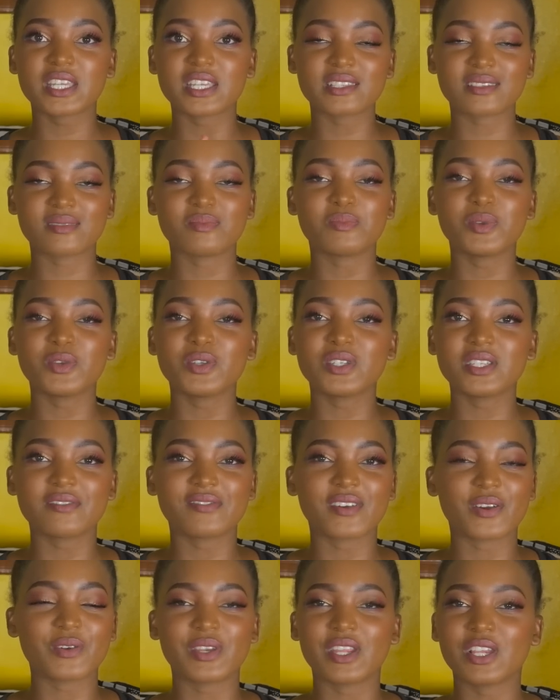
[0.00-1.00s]
Kiss Beauty
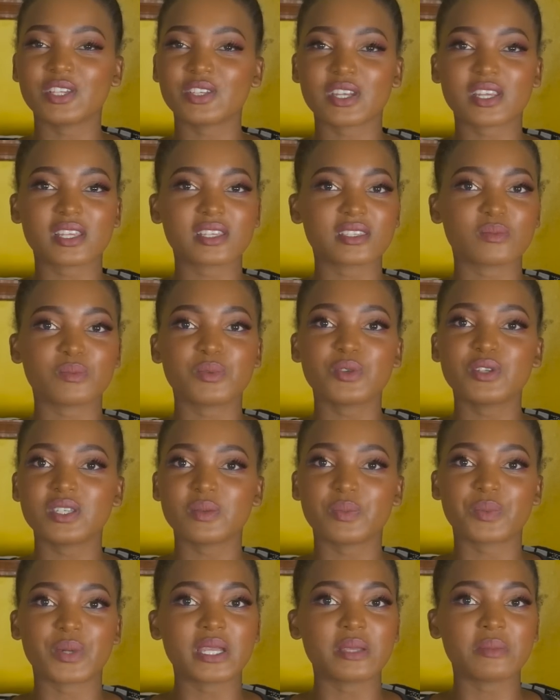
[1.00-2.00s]
foundation, Kiss Beauty
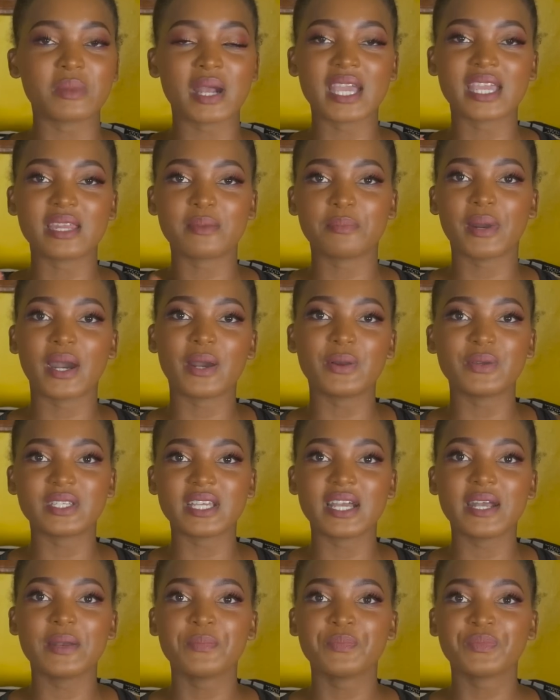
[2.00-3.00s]
primer and
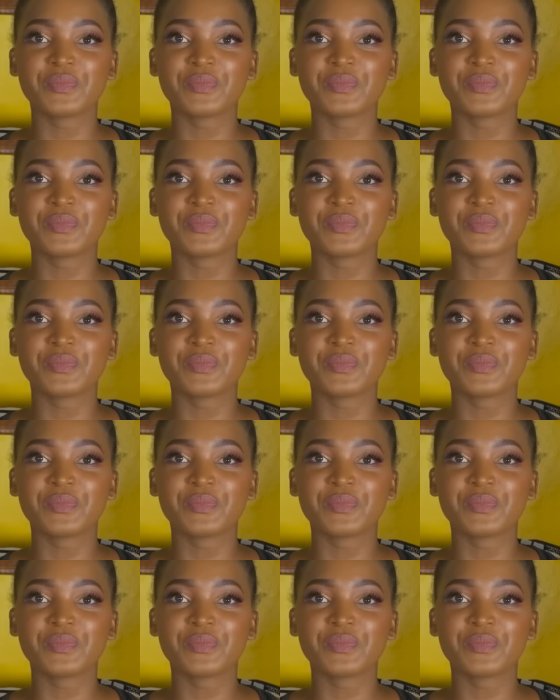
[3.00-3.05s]
powder,